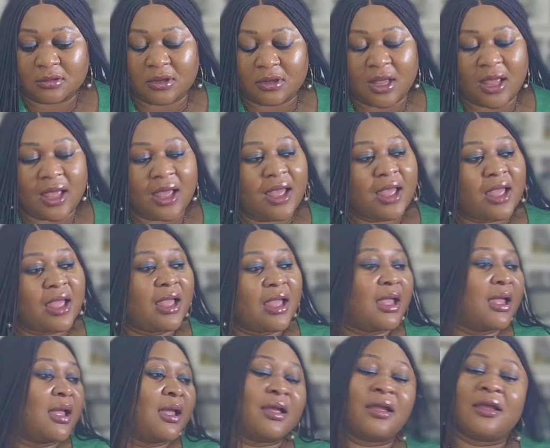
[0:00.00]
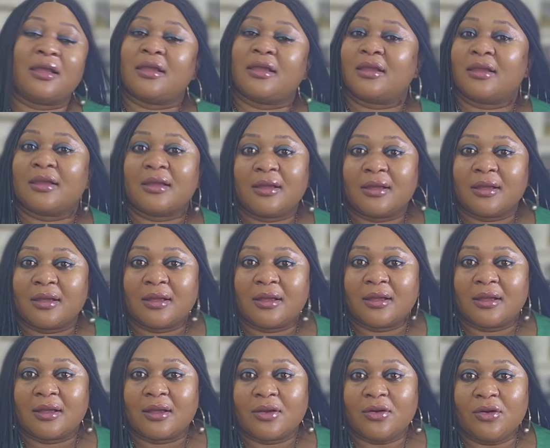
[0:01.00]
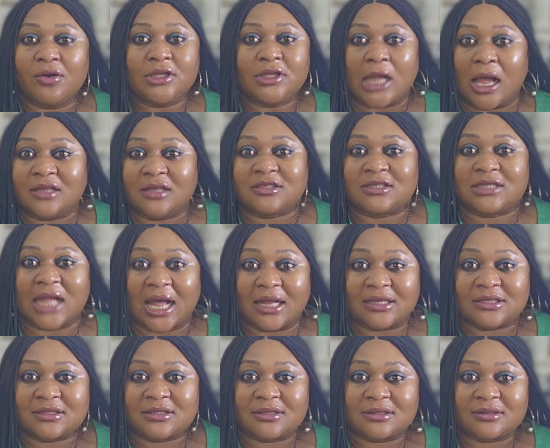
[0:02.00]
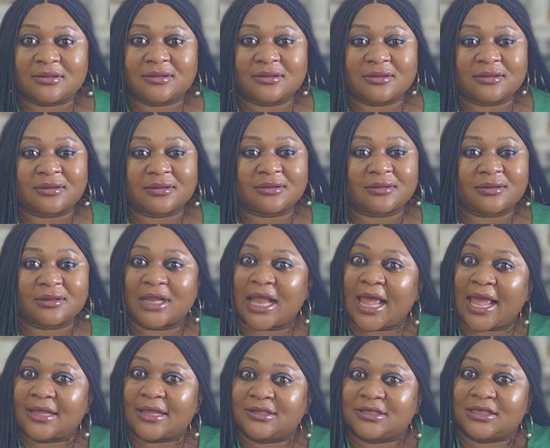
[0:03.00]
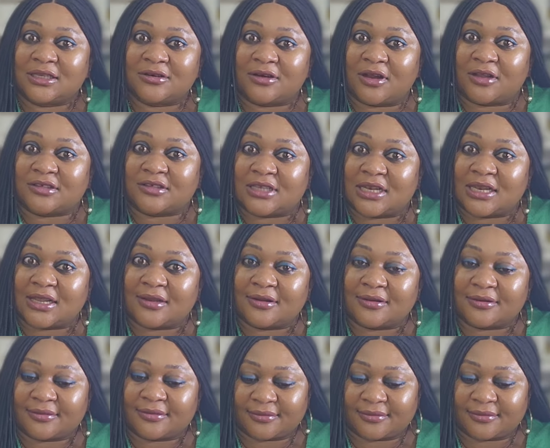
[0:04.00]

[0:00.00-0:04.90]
Hey, who does that? Like, seriously,